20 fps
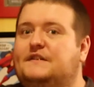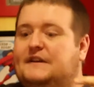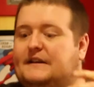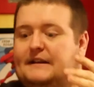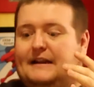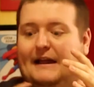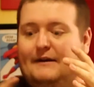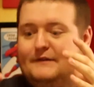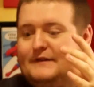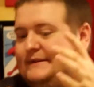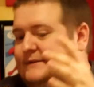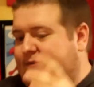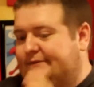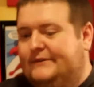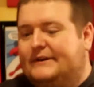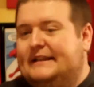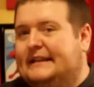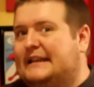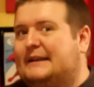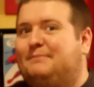and I was
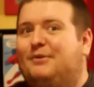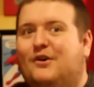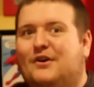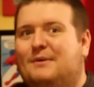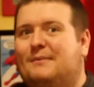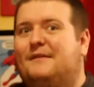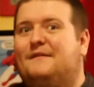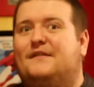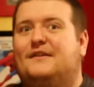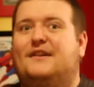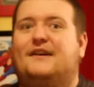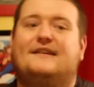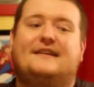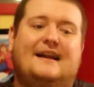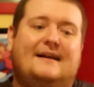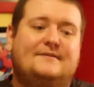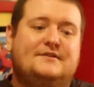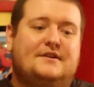really into Pokemon for a long time,